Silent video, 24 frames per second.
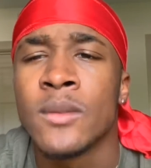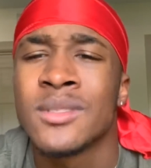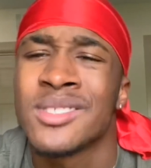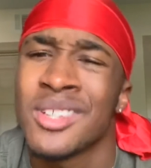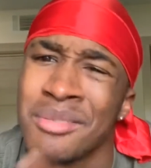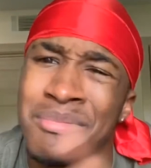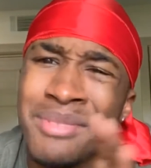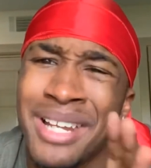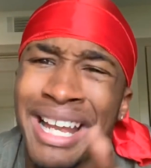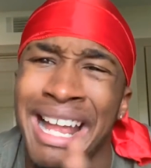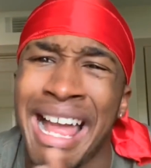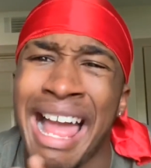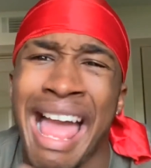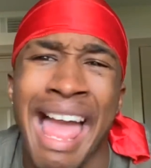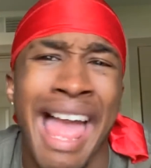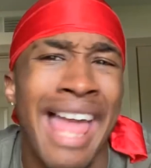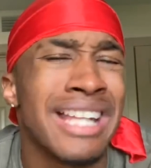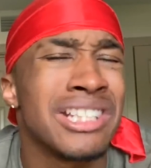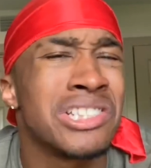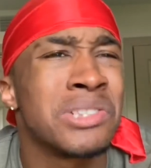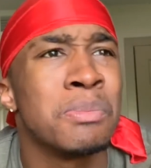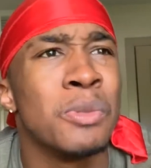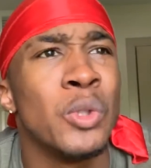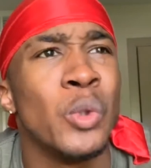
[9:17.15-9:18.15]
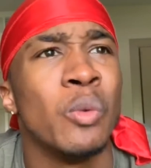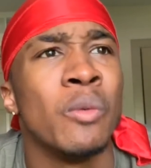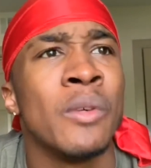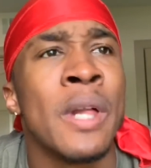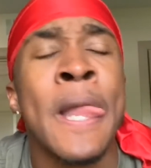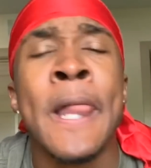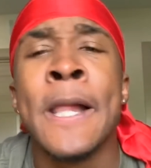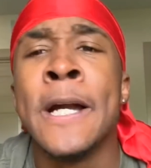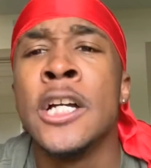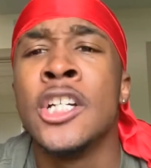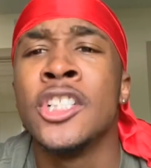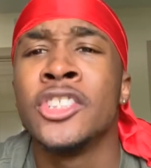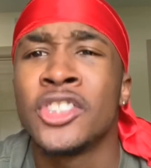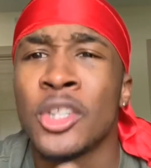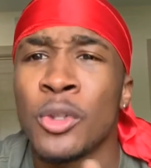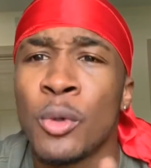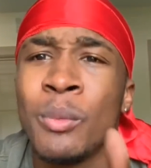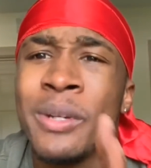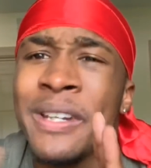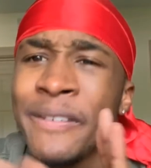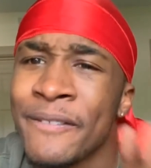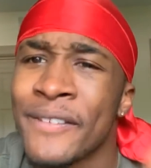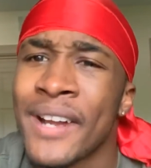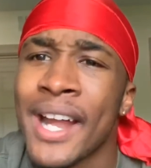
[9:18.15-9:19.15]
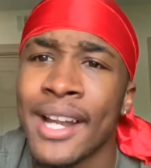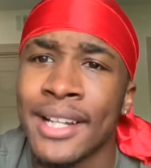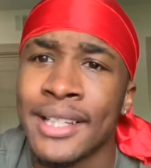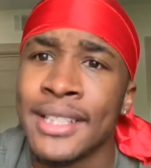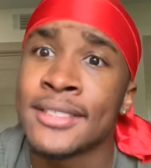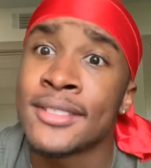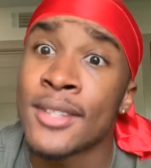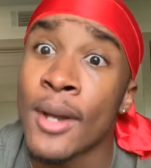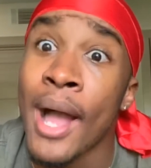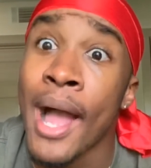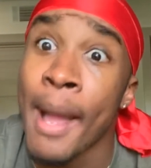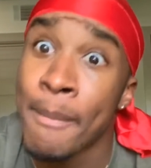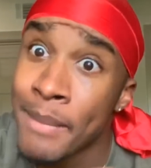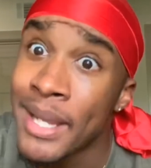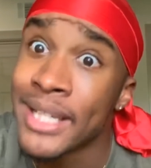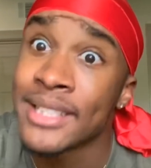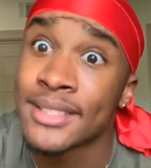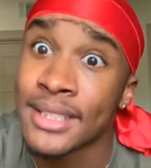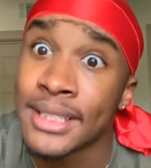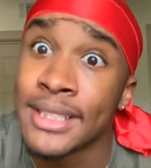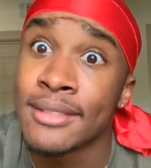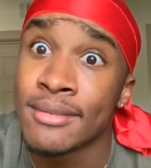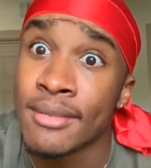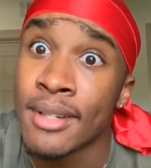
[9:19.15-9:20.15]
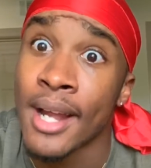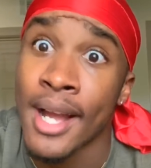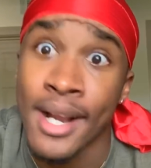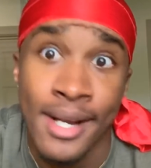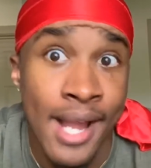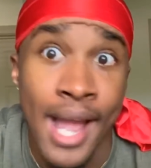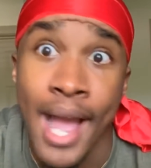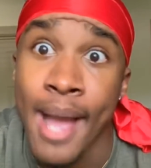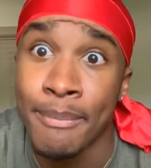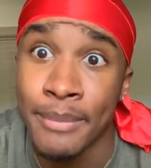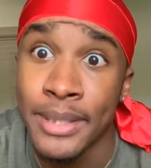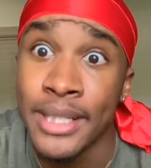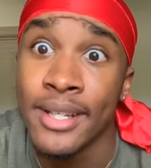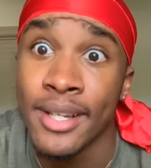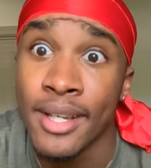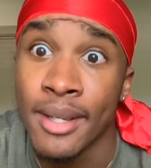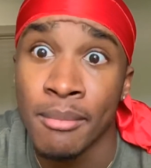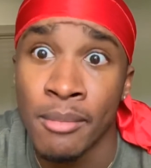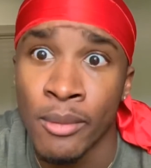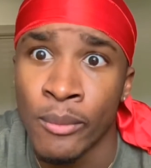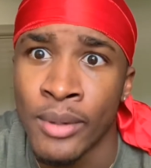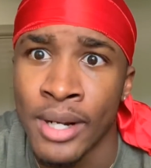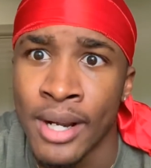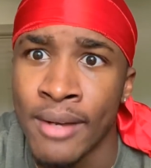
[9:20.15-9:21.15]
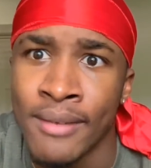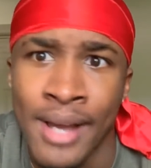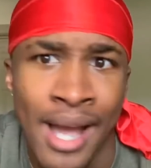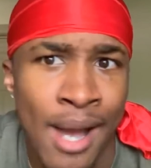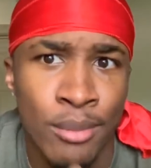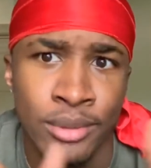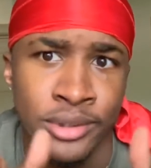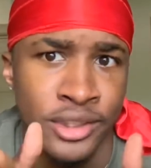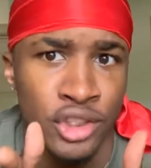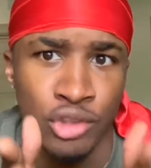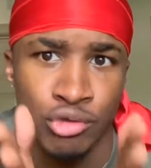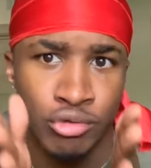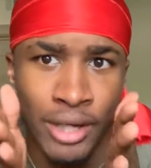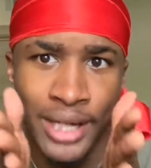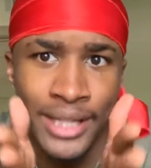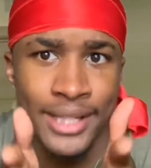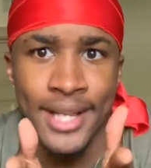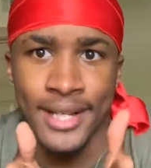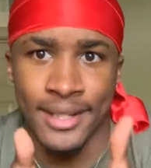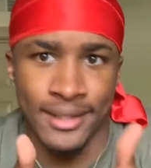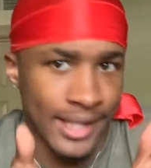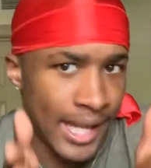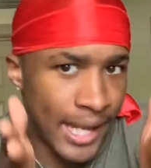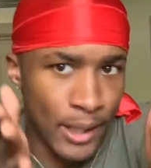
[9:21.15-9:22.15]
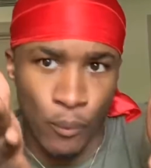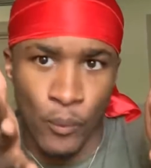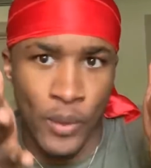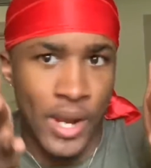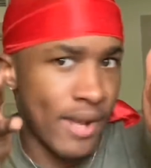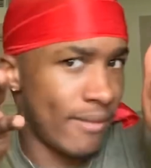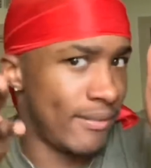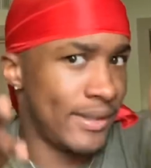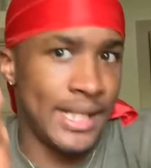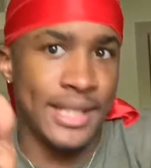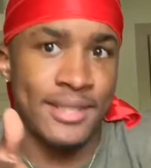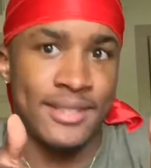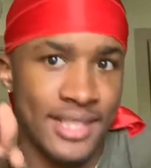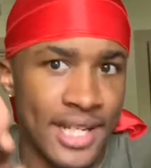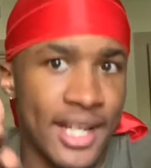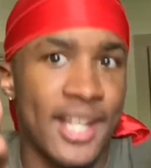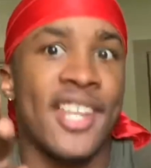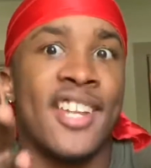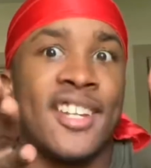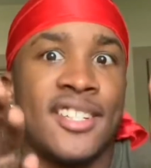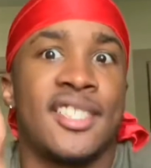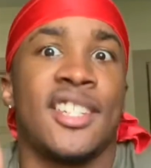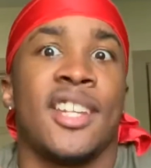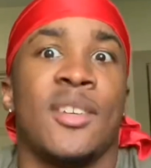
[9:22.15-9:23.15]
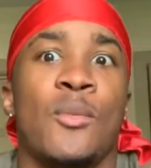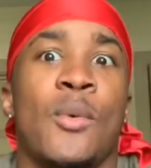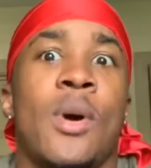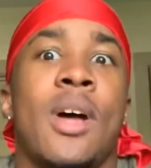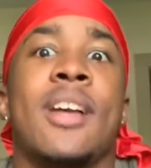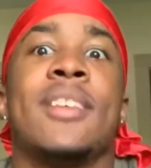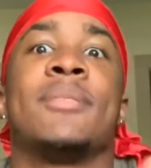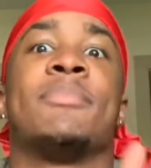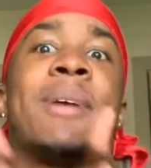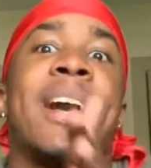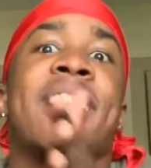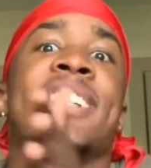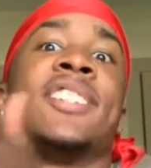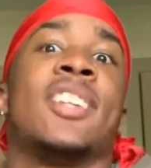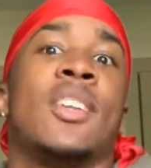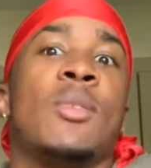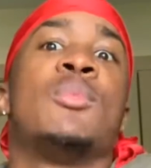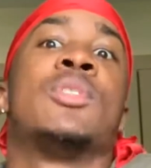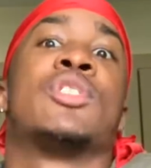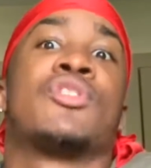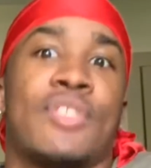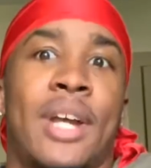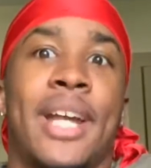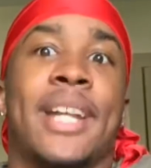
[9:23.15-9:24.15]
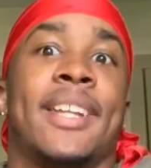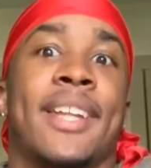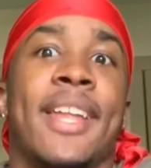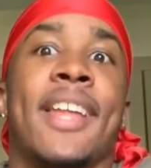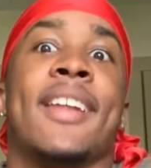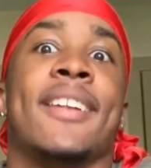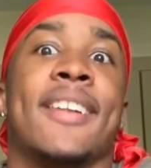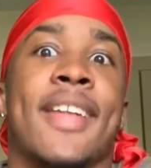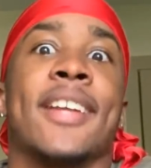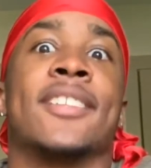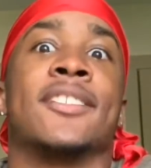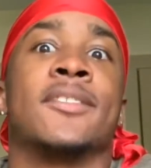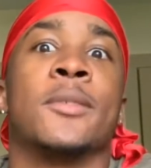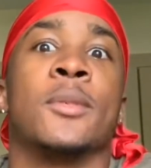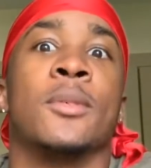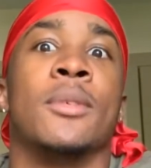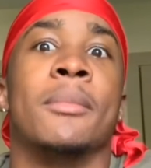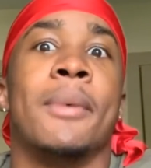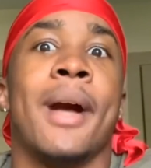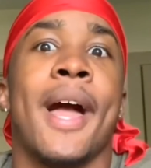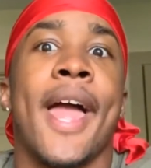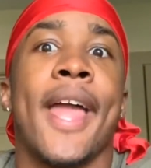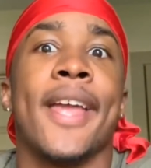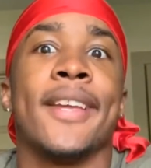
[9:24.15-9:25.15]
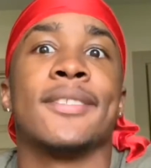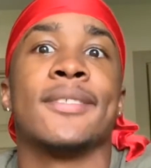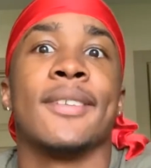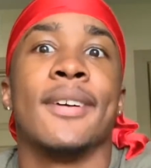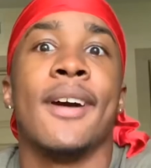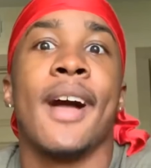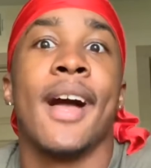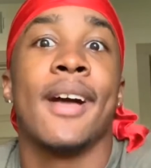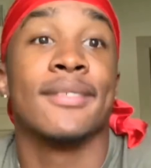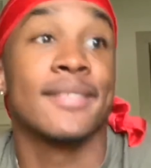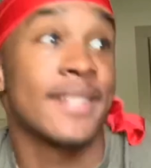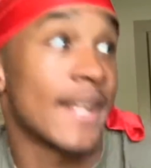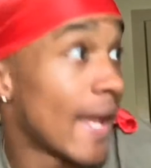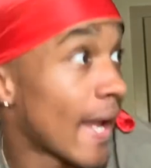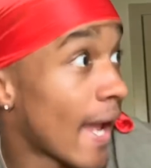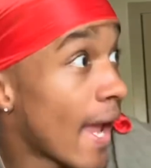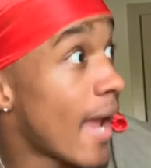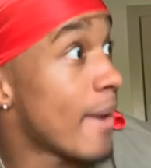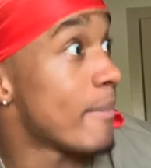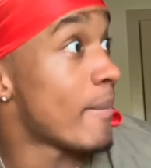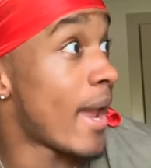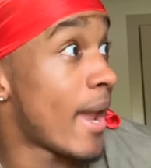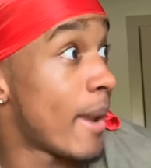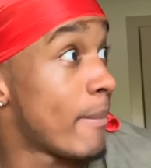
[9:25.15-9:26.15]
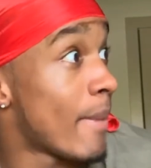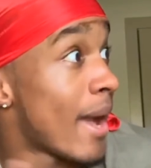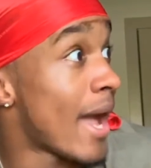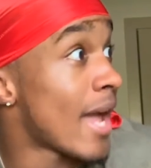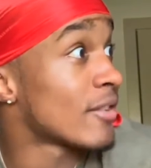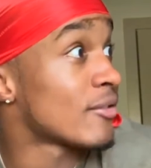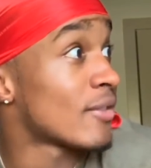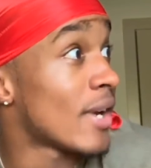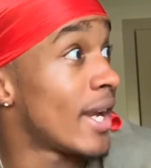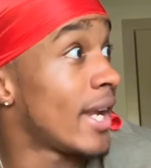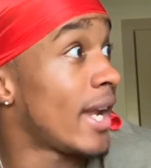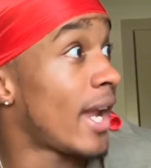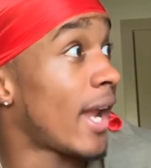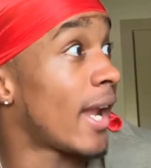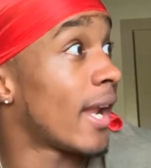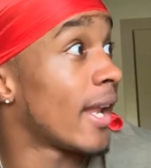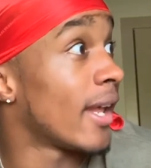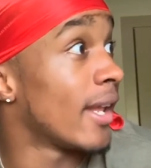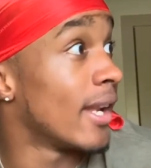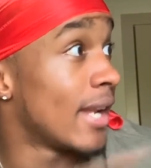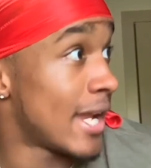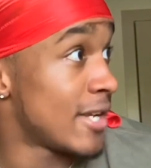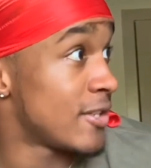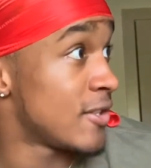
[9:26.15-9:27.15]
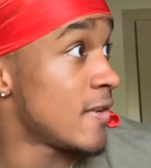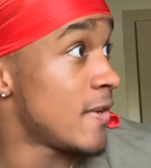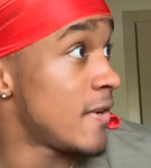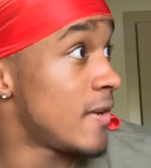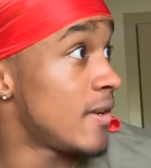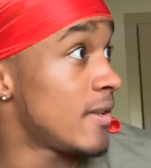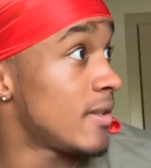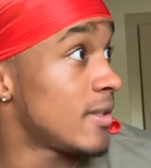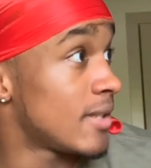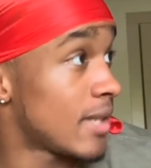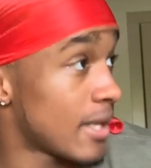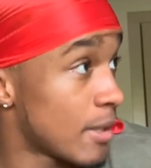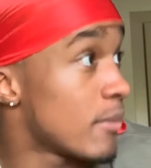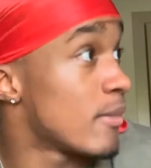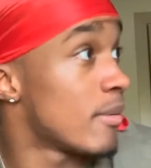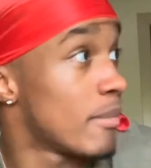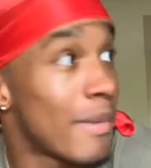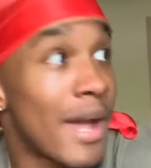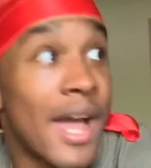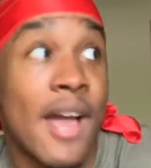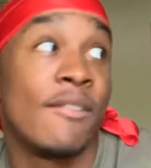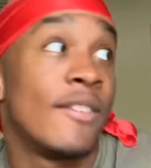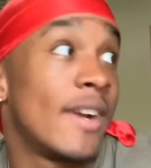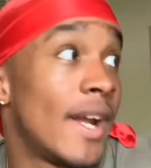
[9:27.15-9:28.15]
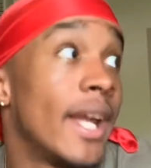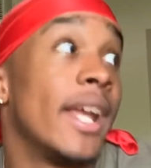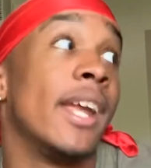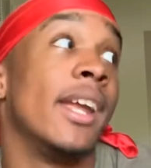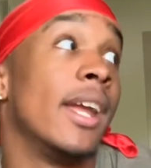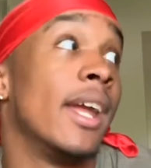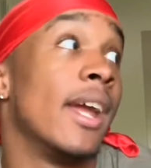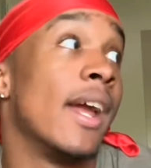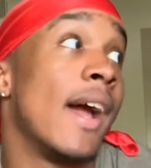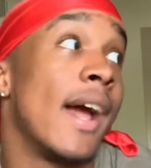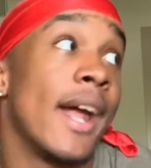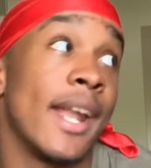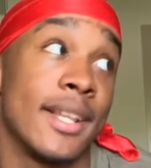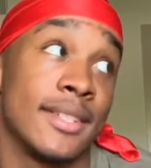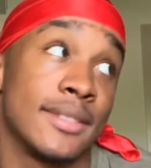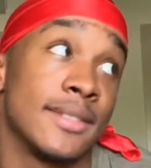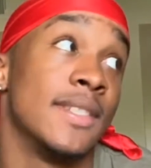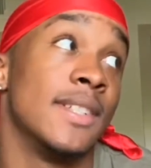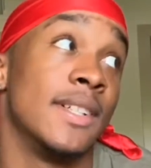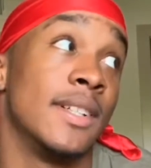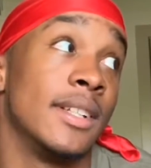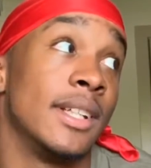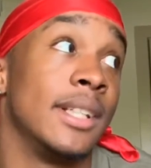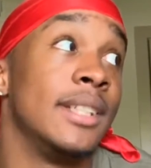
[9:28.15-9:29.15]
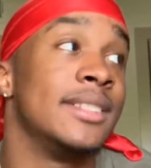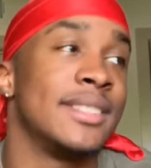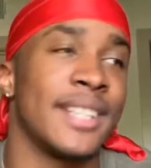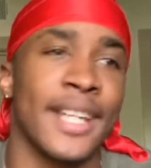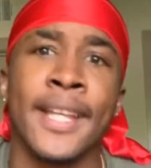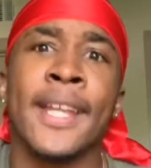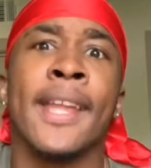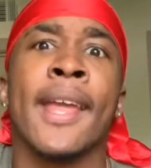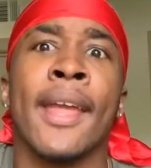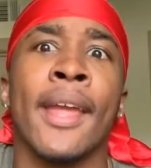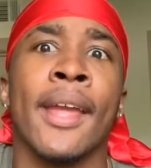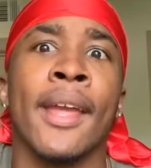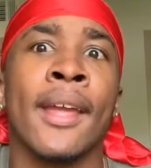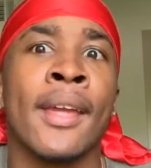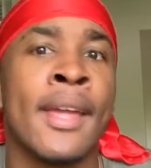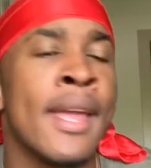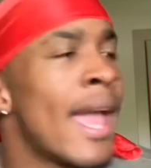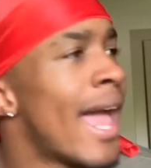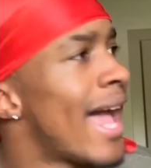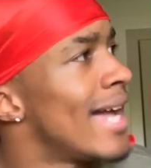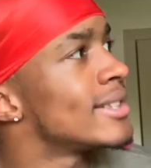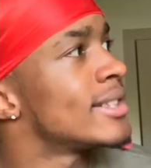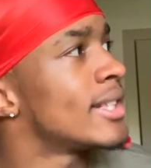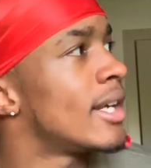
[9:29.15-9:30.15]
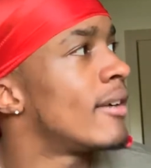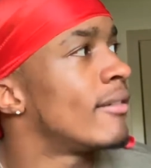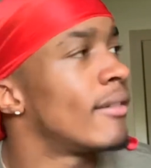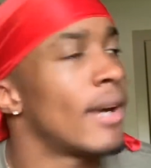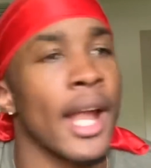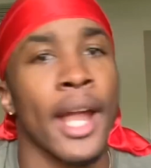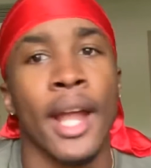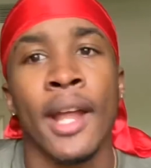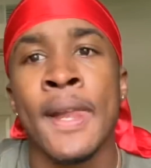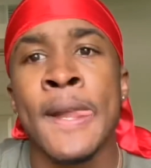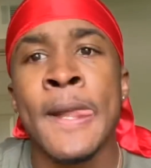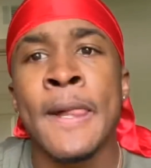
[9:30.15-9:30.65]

So I'm like, all right, smooth. So I basically, you know, I copied him or whatever. I was just right next, like, wherever he said his shit was, my shit was right there next to him, all right? So I was like, hey, man, mine's right here, man. That's yours? And mine's right here. All right, that's good. He said, yeah. I said, all right.